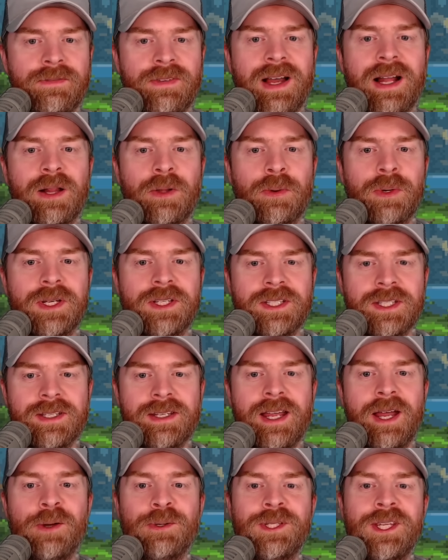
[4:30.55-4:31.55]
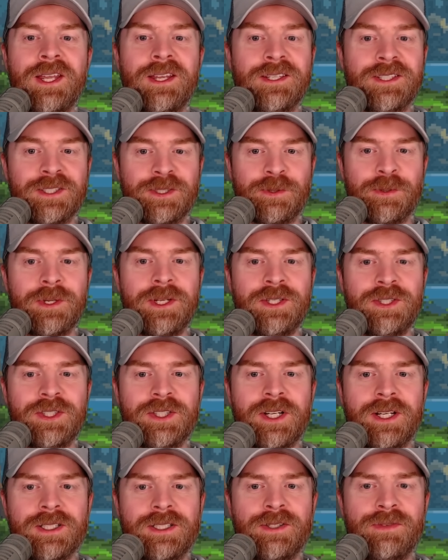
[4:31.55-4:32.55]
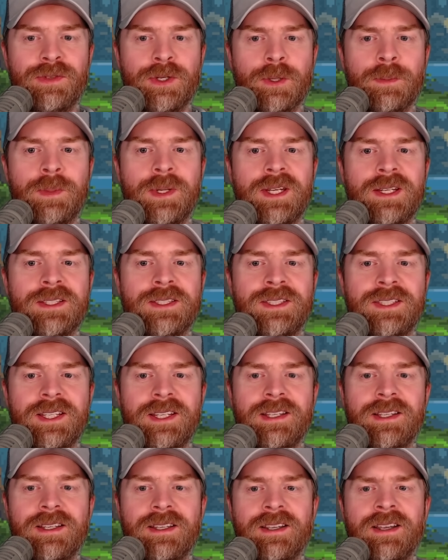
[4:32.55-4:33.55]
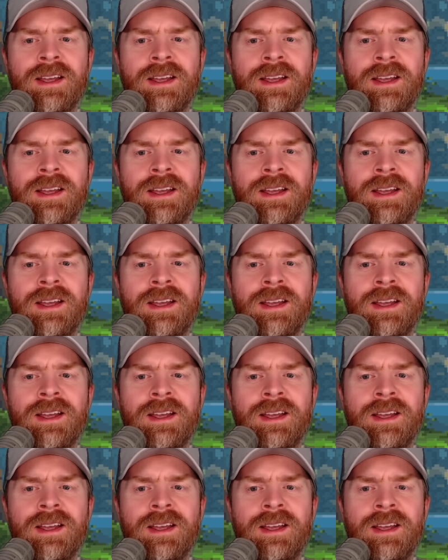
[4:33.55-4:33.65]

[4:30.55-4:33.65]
Valorant now takes screenshots of your P C.